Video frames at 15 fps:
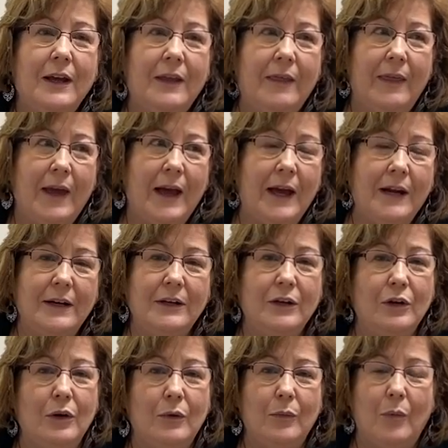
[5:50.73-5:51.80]
that, you
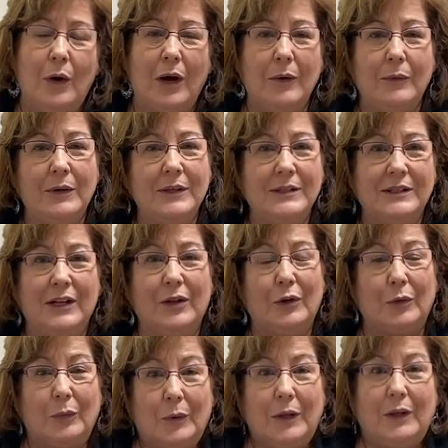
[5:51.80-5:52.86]
know, why would a seller
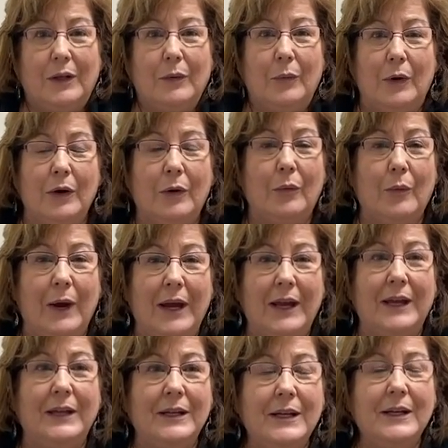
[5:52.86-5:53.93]
really want to
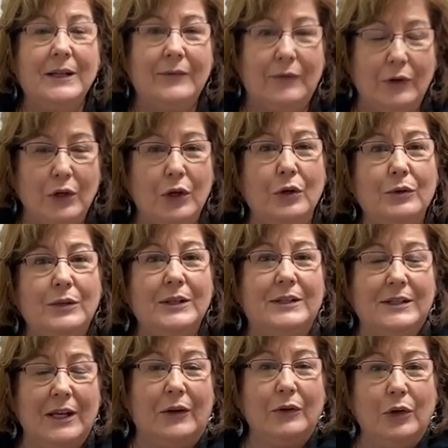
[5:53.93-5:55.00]
wait for you to
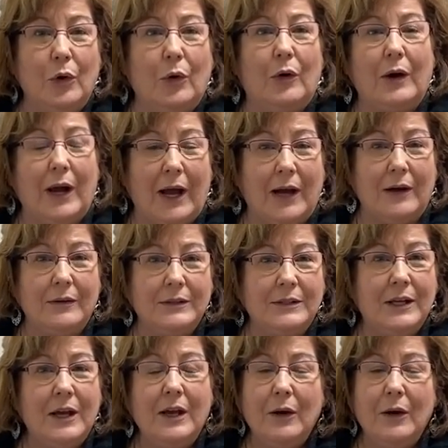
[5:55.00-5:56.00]
sell your house